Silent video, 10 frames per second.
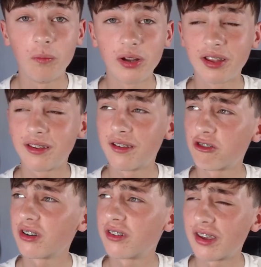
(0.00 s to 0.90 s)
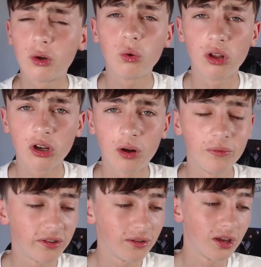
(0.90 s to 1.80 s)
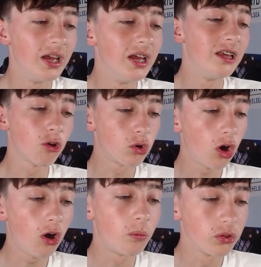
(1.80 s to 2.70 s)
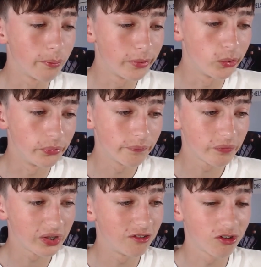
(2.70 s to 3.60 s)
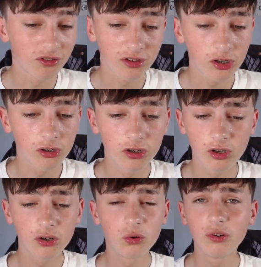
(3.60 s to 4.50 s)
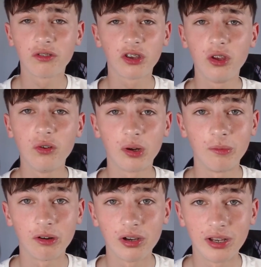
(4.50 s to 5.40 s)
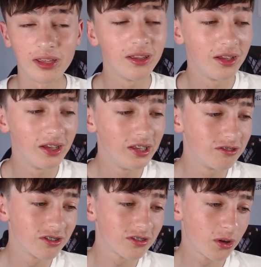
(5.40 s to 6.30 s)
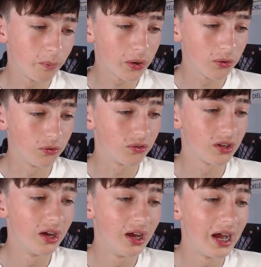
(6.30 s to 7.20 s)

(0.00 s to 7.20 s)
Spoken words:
And I tried to say cool and calm at the same time. He's so calm on the ball. He's just cool as a cucumber, really. He's just composed.